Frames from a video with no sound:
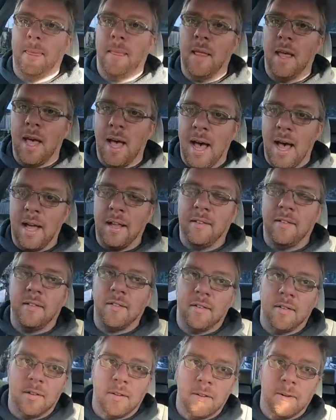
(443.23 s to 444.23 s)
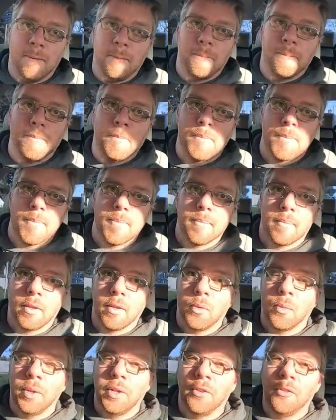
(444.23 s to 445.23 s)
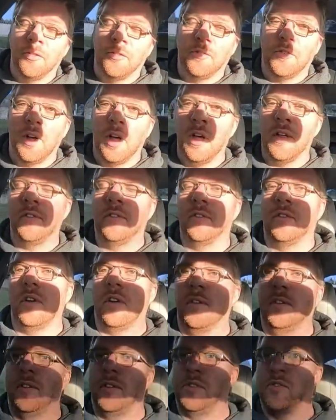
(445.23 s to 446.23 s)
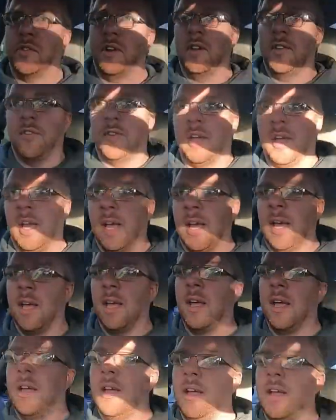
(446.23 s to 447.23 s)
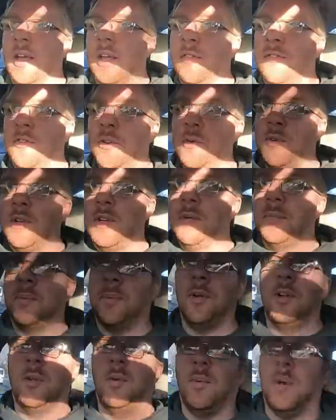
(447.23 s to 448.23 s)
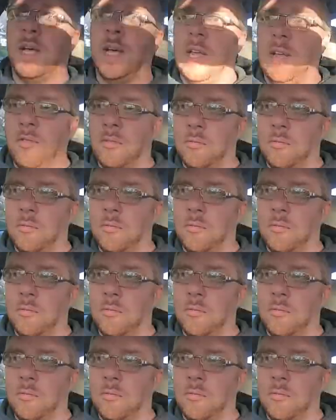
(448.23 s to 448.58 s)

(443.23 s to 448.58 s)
It had, when I first started driving it, if you didn't pull away